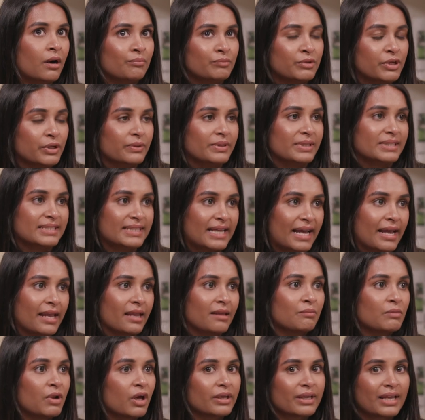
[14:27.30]
I'm doing the
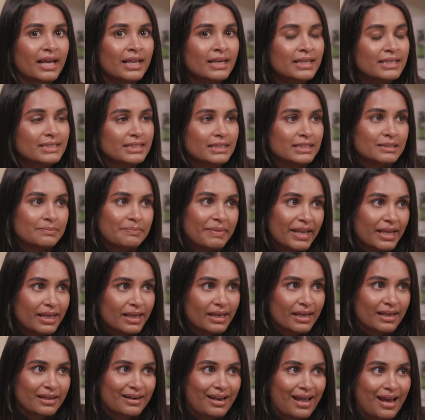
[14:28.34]
same. Like Ellis is
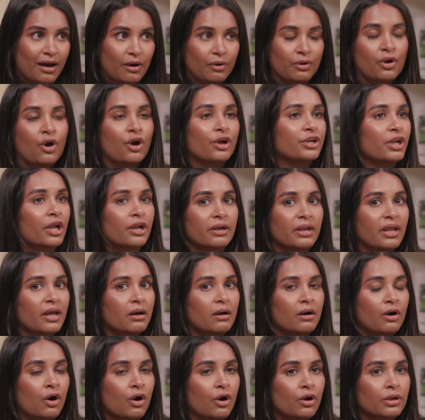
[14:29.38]
speaking now, and
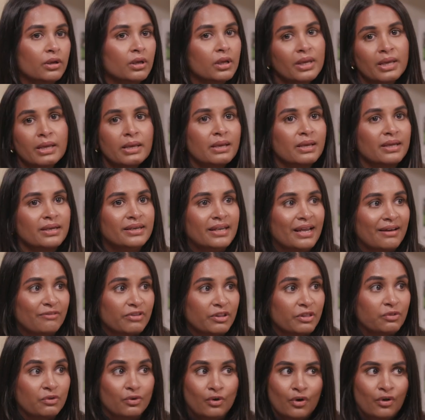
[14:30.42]
I never
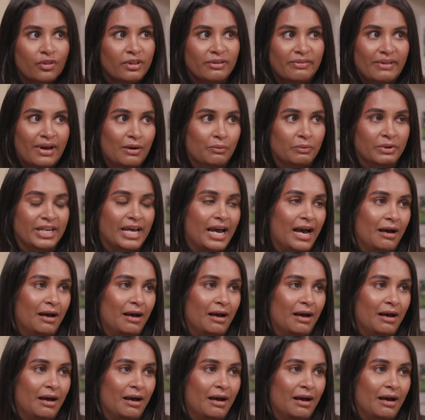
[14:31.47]
thought that would